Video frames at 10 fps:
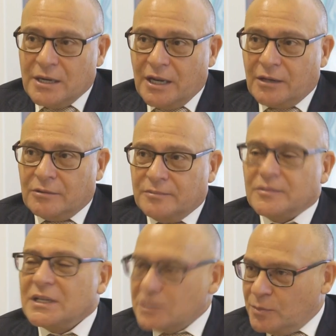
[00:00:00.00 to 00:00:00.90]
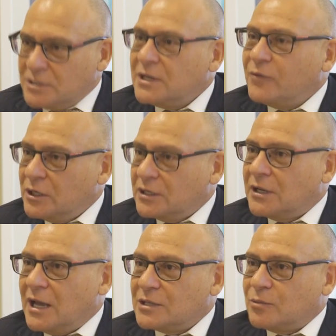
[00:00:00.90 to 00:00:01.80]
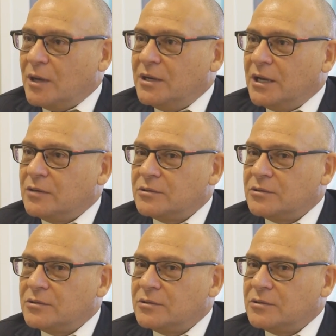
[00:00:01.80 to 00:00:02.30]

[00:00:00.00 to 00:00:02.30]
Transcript: nickel, and specific to class 1 nickel.